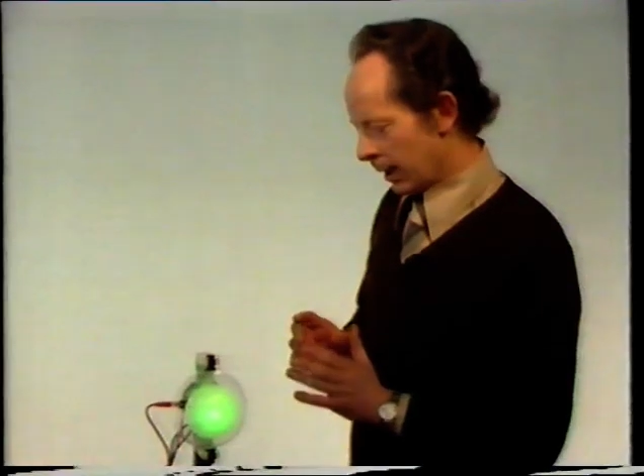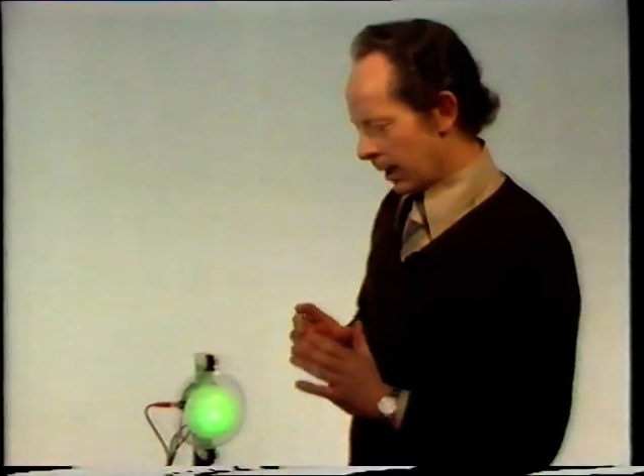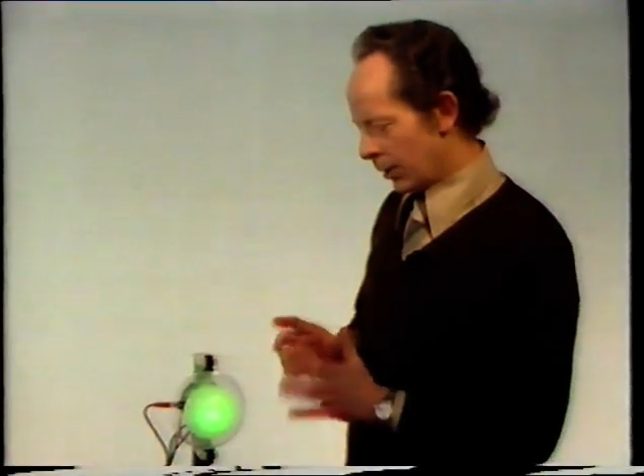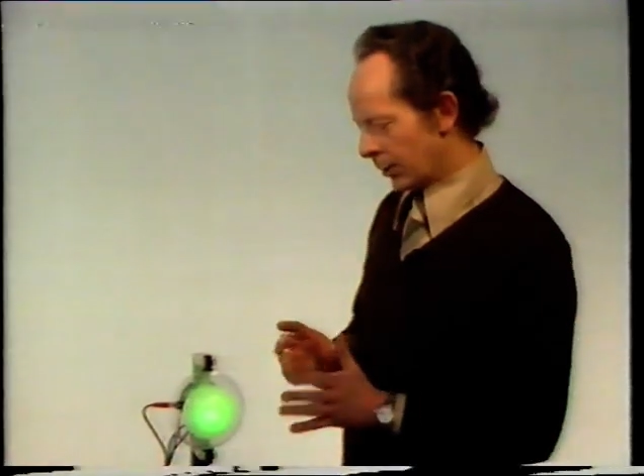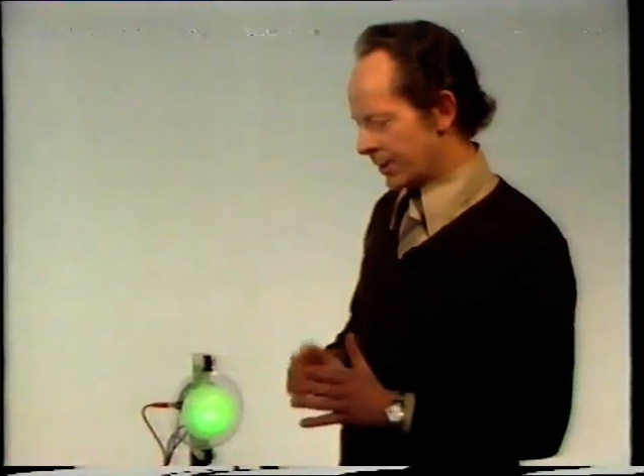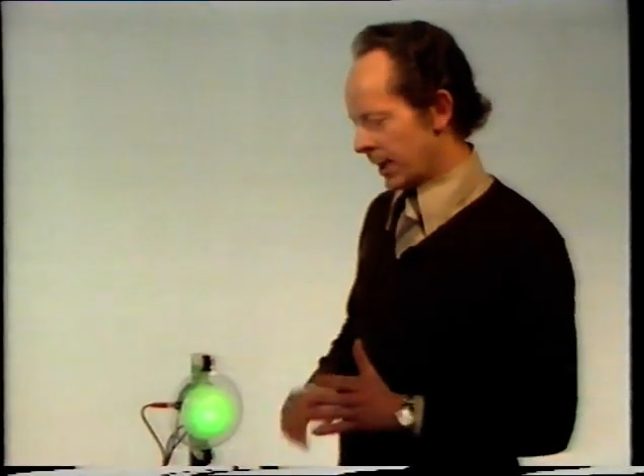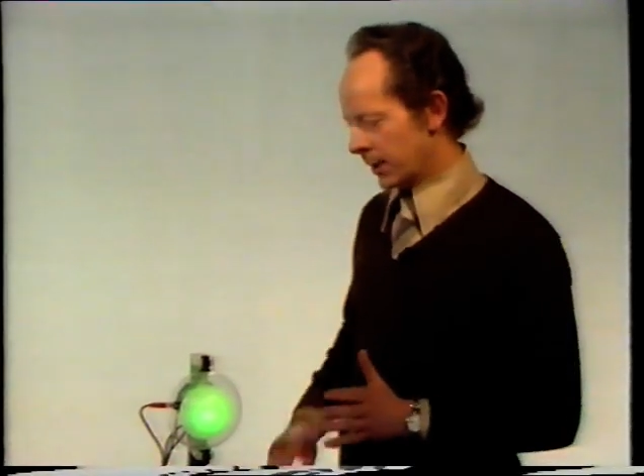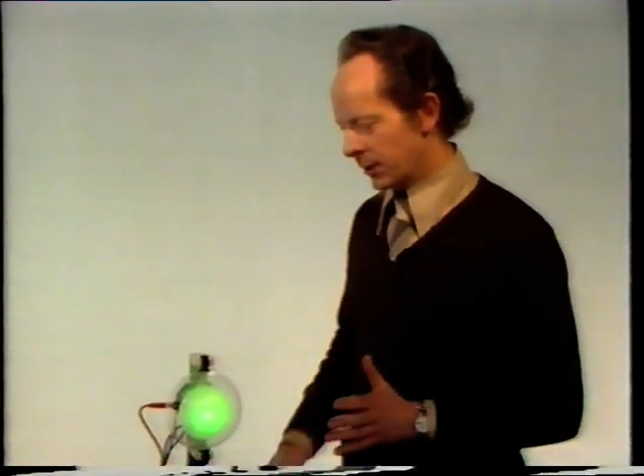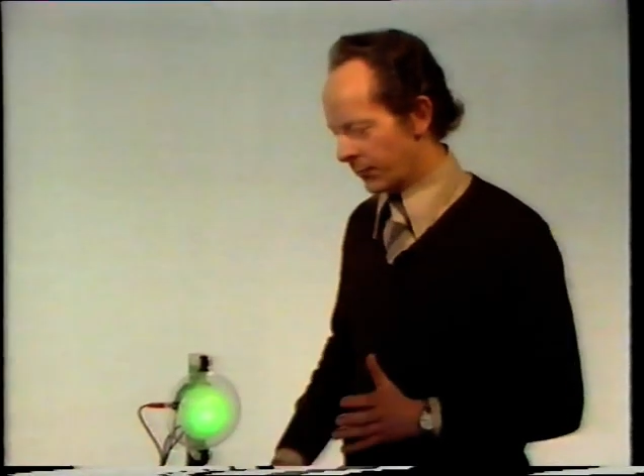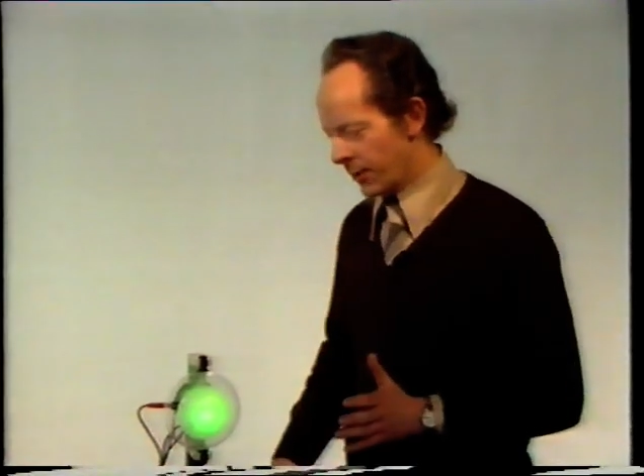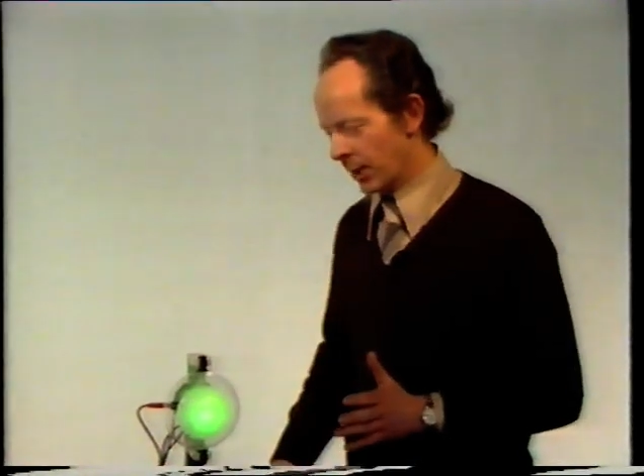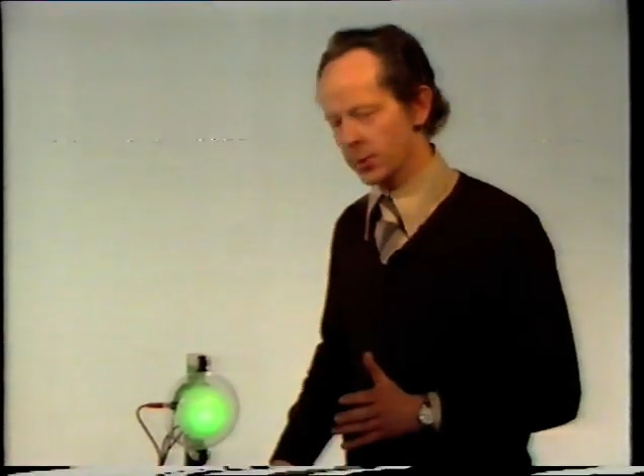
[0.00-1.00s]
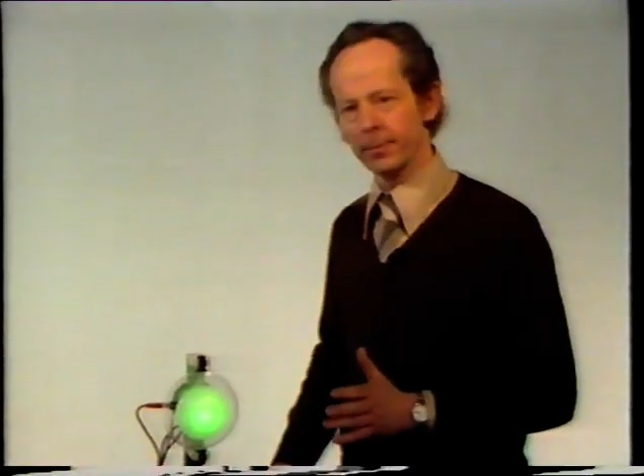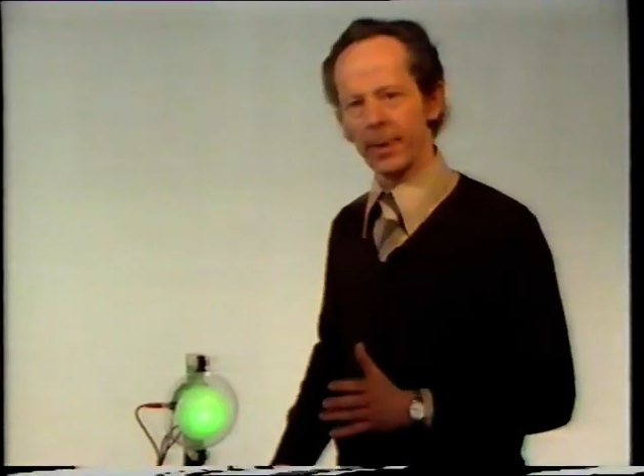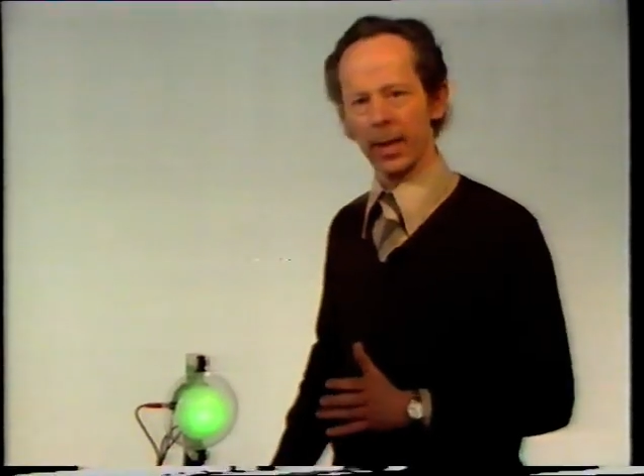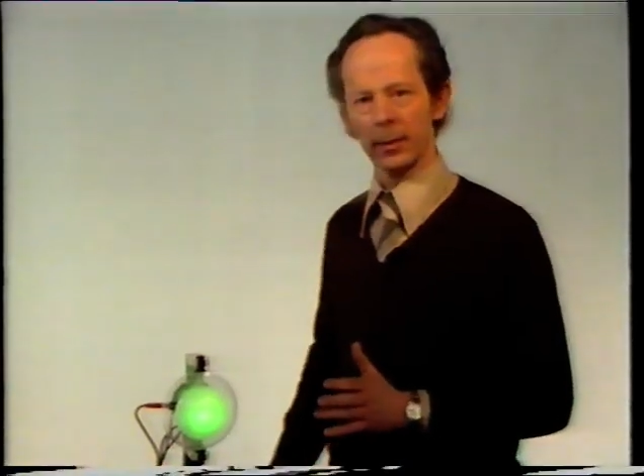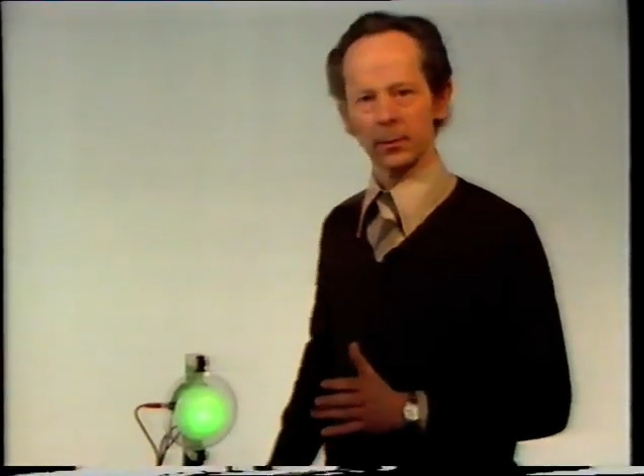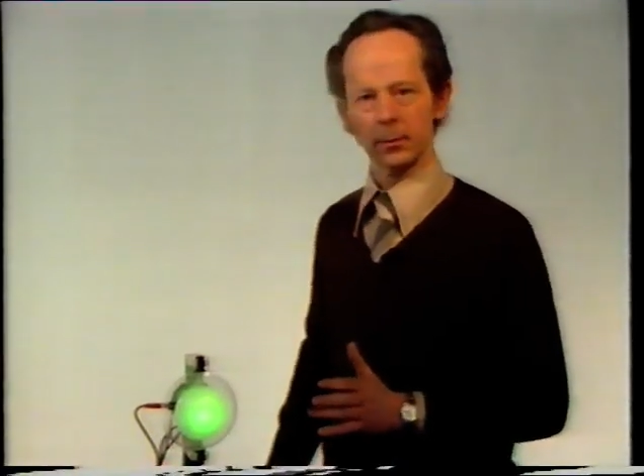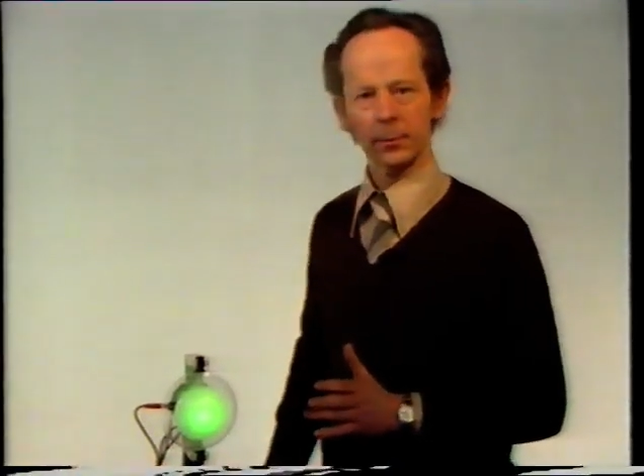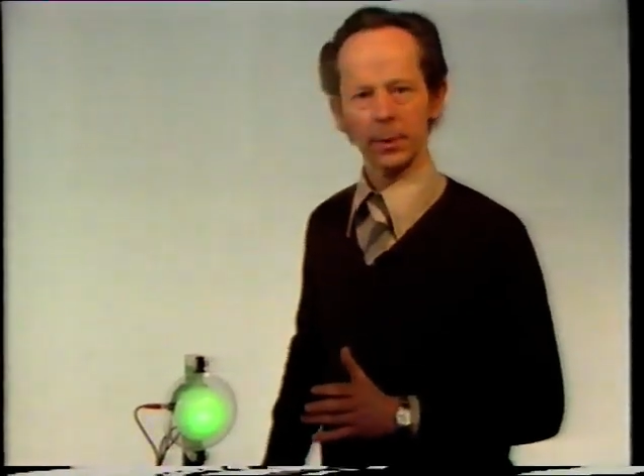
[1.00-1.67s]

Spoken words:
it looks like a diffraction pattern,